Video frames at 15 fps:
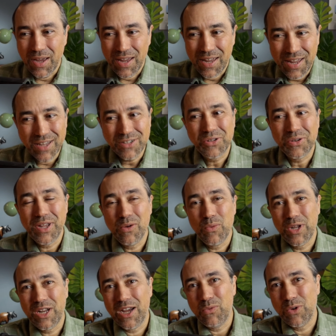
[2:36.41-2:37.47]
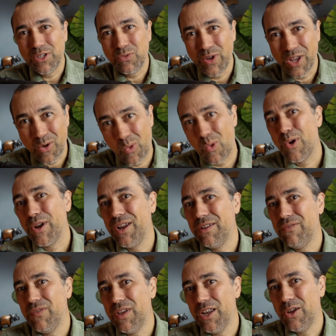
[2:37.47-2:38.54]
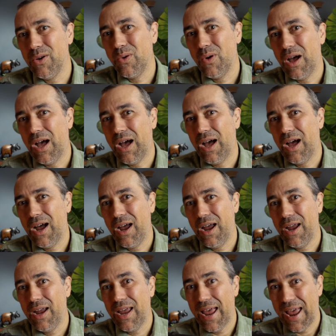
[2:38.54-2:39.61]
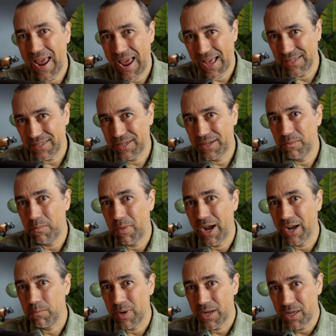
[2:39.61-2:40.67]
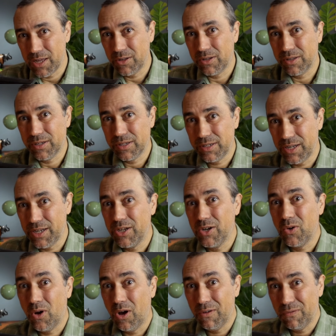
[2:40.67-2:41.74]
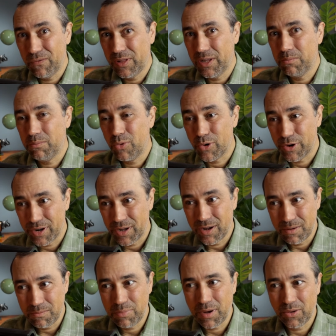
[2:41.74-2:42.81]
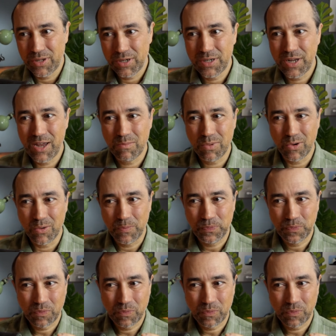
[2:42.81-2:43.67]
Yesterday when I was recording the video, I asked Mike McKeel, the C E O of Flipboard, about the table.